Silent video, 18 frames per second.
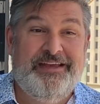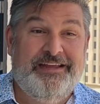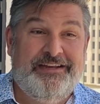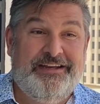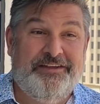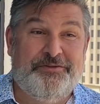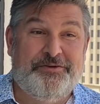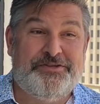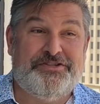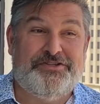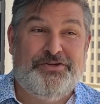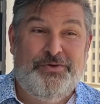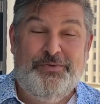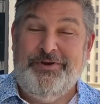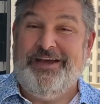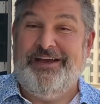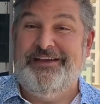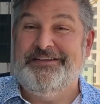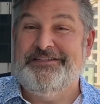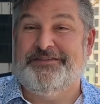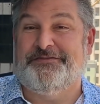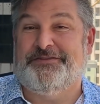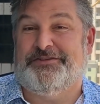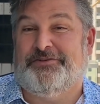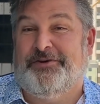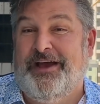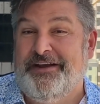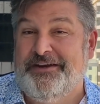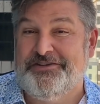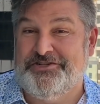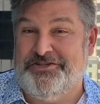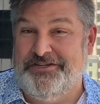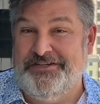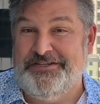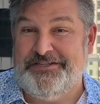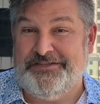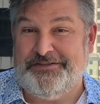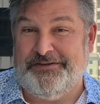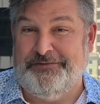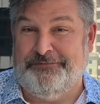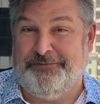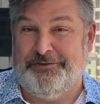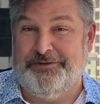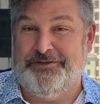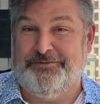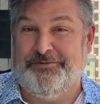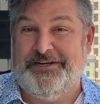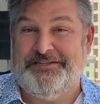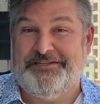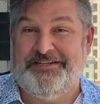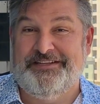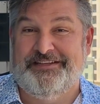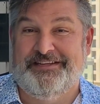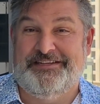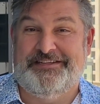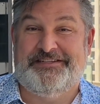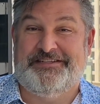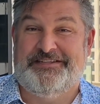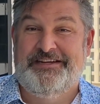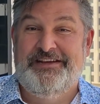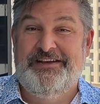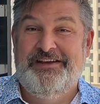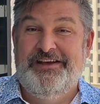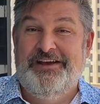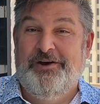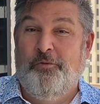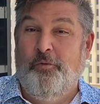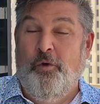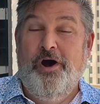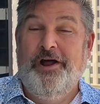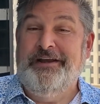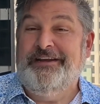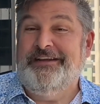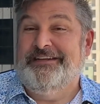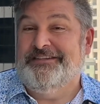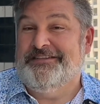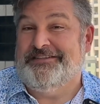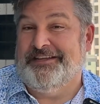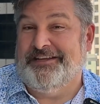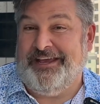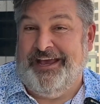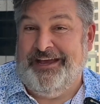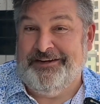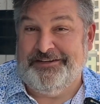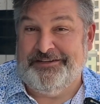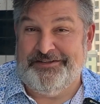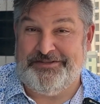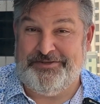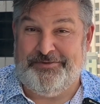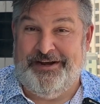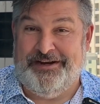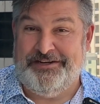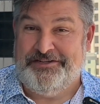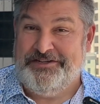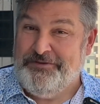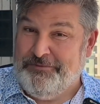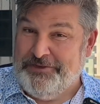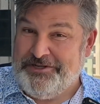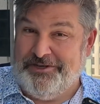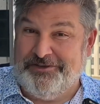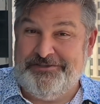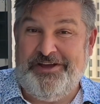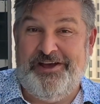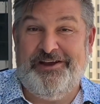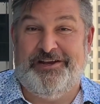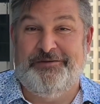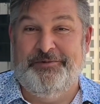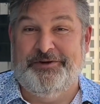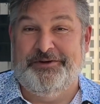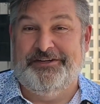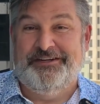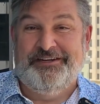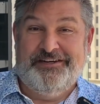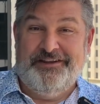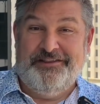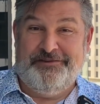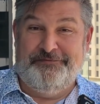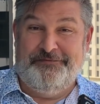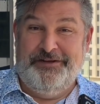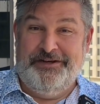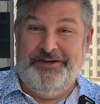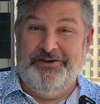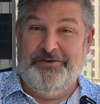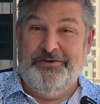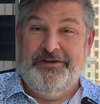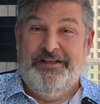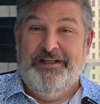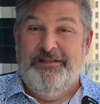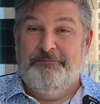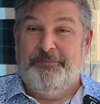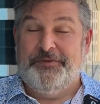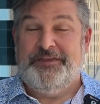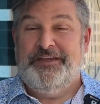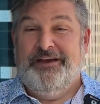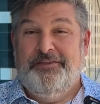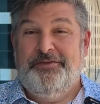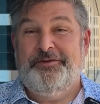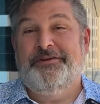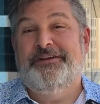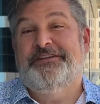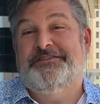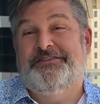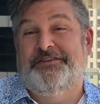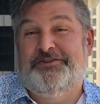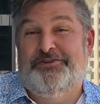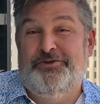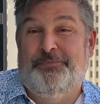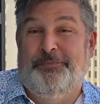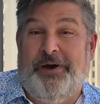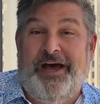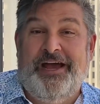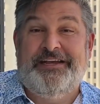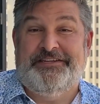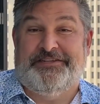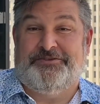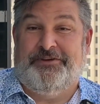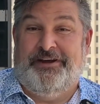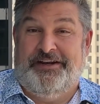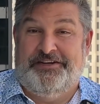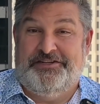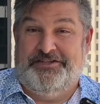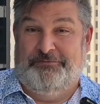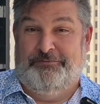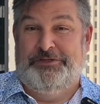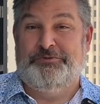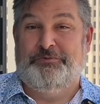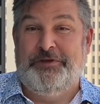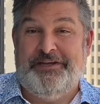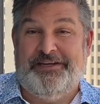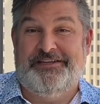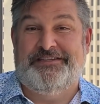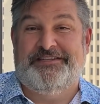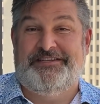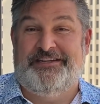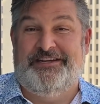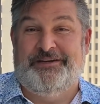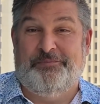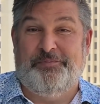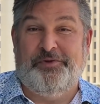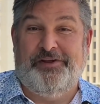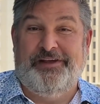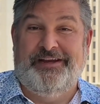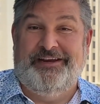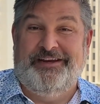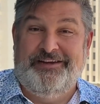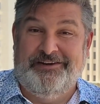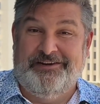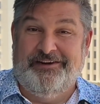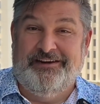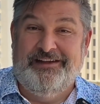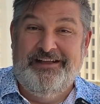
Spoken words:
Now, there's two kinds of strategies for addressing this. One is the Canada strategy, which I'll talk about in another video, but the other is the Dubai strategy, which we can see at play here.